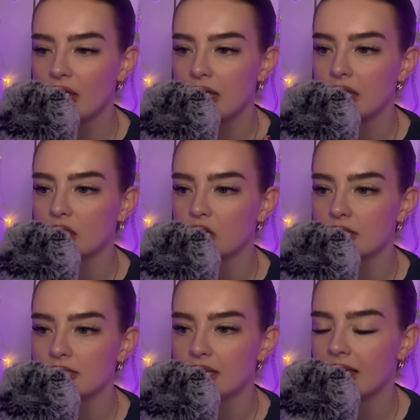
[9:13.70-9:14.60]
He
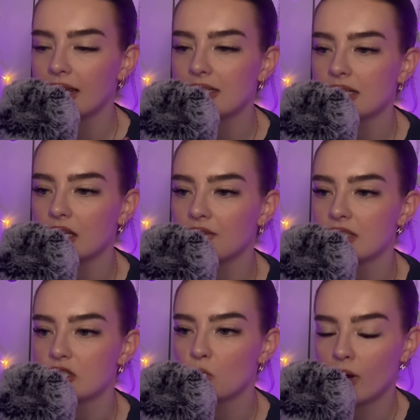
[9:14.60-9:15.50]
looks, I can't tell if
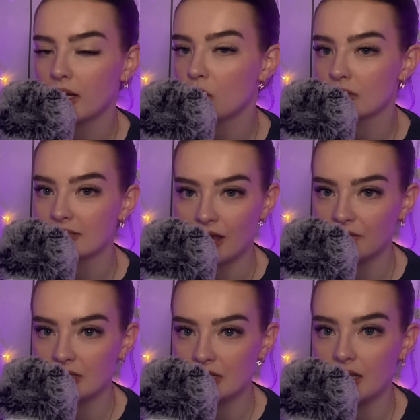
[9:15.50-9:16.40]
he's 20 or
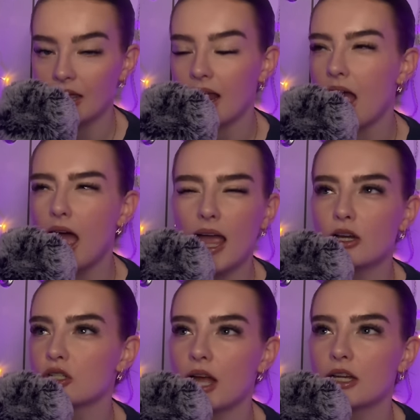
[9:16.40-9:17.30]
70. Like,
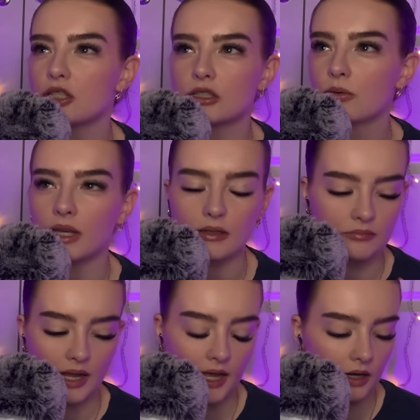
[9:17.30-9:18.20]
I just don't get,
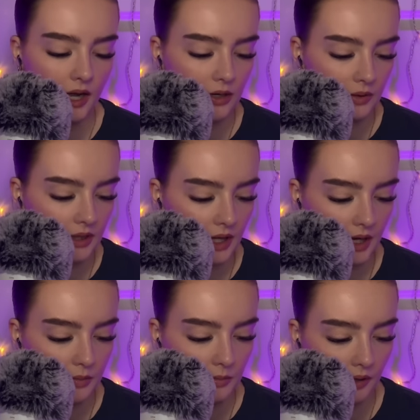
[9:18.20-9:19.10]
I don't get the
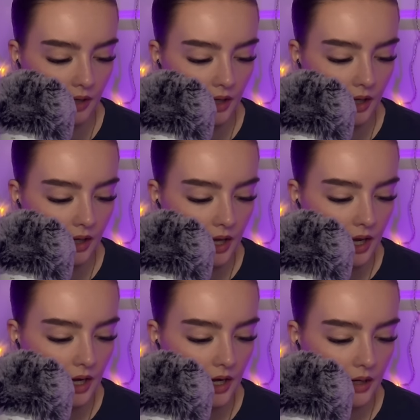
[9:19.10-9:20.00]
hype.
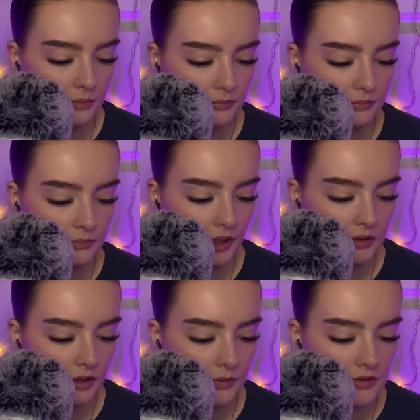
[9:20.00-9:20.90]
But
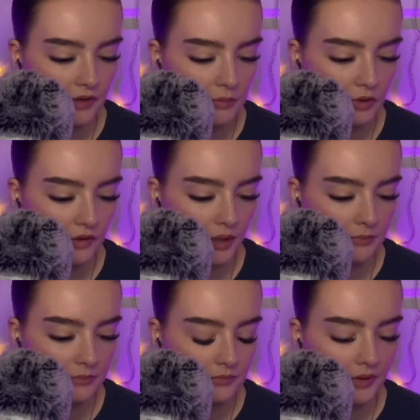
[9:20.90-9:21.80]
it was a fun movie.
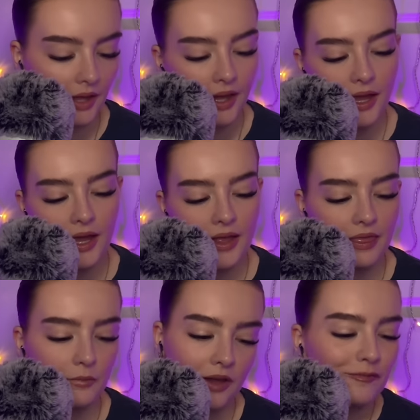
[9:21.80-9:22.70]

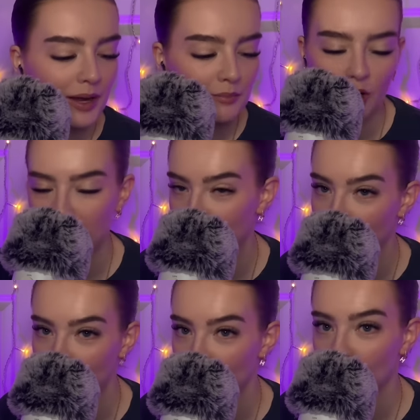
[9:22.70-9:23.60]
We have my Barbie
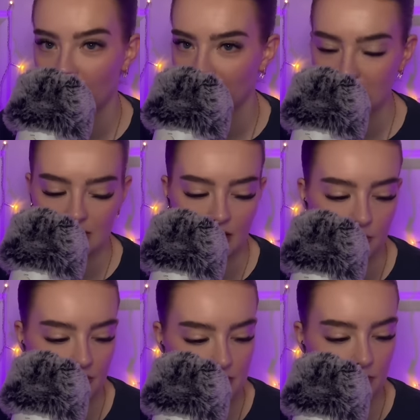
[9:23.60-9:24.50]
review, obviously.
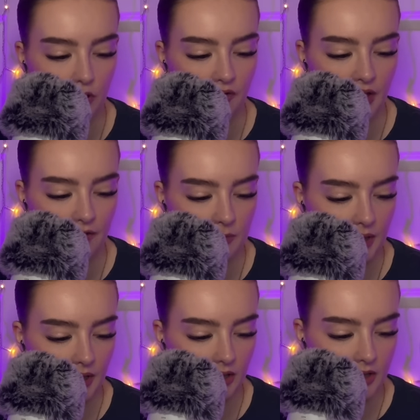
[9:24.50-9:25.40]
Best movie ever
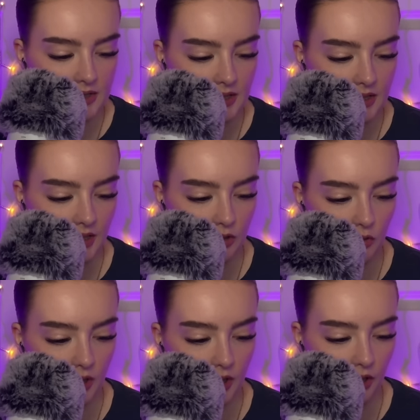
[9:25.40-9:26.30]
made. Honestly, thank you,
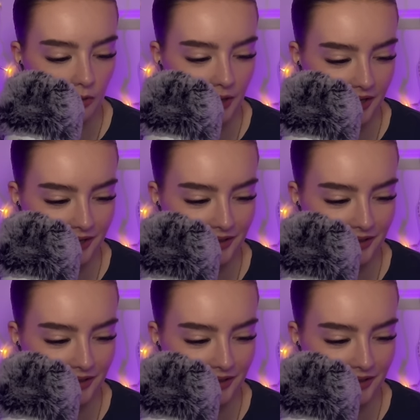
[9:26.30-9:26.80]
Greta Gerwig.